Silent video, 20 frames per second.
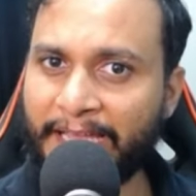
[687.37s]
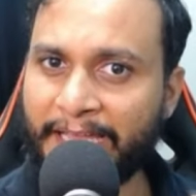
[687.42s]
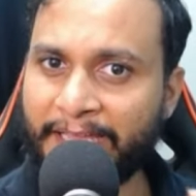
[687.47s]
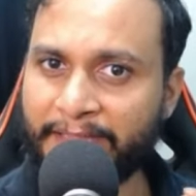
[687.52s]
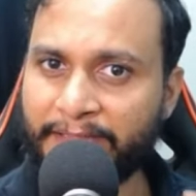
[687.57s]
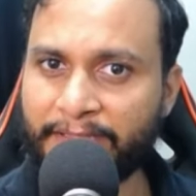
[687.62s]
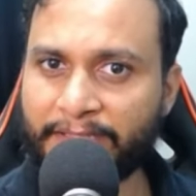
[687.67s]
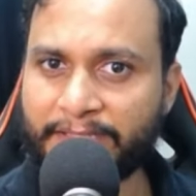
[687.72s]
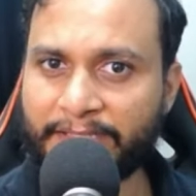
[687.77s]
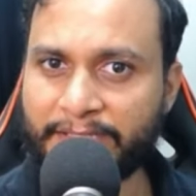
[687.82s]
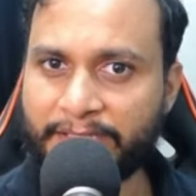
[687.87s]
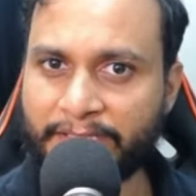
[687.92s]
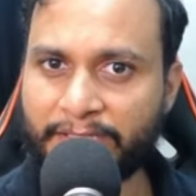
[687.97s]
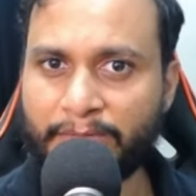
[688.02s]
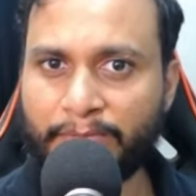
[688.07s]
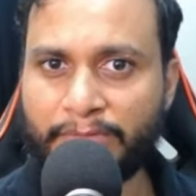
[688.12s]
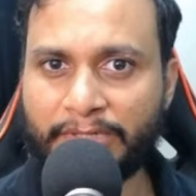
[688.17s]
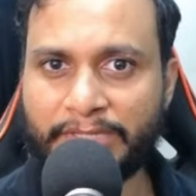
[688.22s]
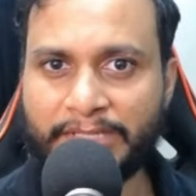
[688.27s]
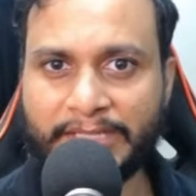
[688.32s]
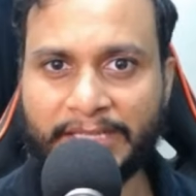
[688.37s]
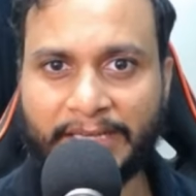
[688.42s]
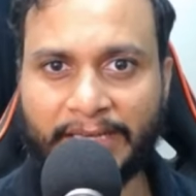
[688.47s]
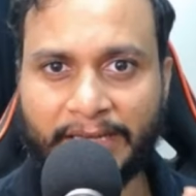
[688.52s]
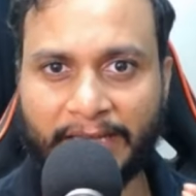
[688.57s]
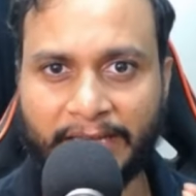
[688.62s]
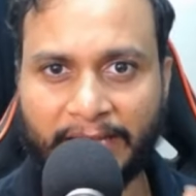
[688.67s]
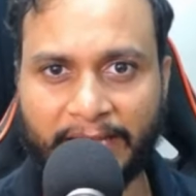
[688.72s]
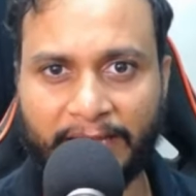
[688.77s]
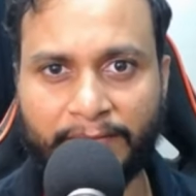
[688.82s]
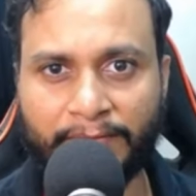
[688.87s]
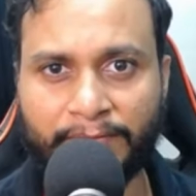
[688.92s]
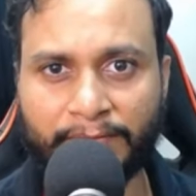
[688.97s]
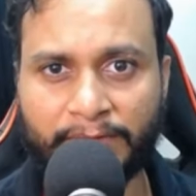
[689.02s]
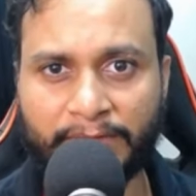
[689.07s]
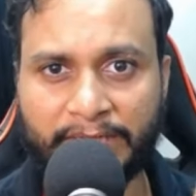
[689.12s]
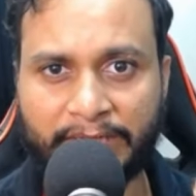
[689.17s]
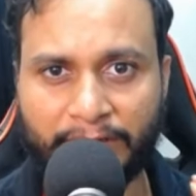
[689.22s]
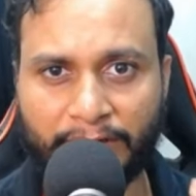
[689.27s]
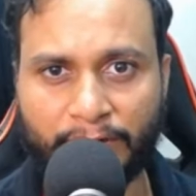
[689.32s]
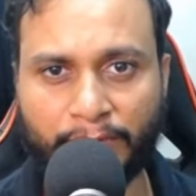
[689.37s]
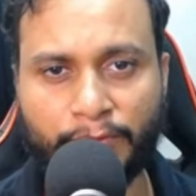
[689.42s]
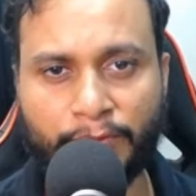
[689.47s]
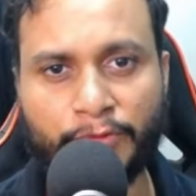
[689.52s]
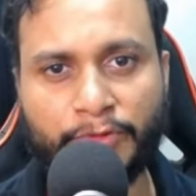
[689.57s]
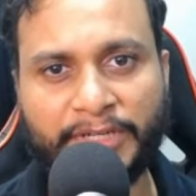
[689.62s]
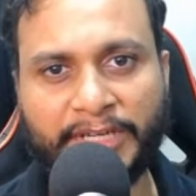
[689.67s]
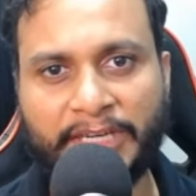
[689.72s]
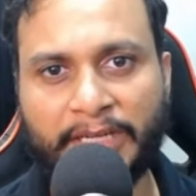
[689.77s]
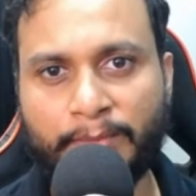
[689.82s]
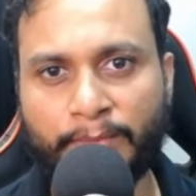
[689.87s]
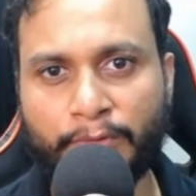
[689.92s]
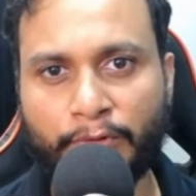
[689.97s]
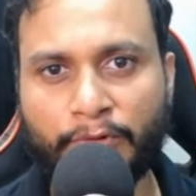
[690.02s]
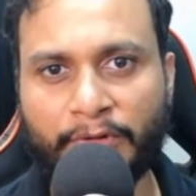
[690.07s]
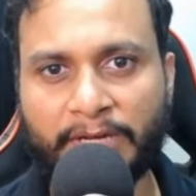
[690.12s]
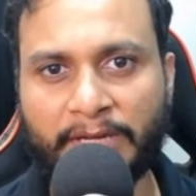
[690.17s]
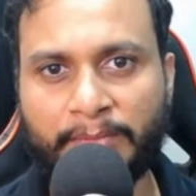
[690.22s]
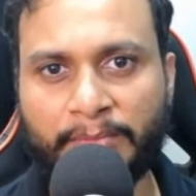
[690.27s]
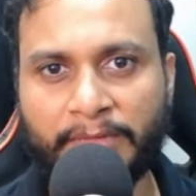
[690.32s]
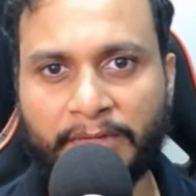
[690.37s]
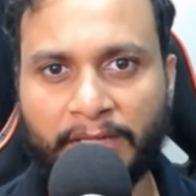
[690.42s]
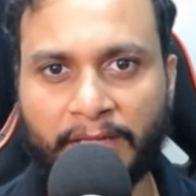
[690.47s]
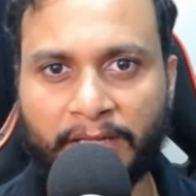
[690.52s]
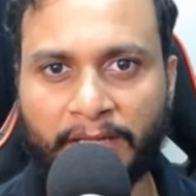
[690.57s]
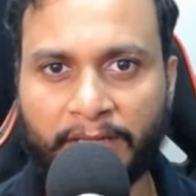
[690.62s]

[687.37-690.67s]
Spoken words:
and the system design live interview training program.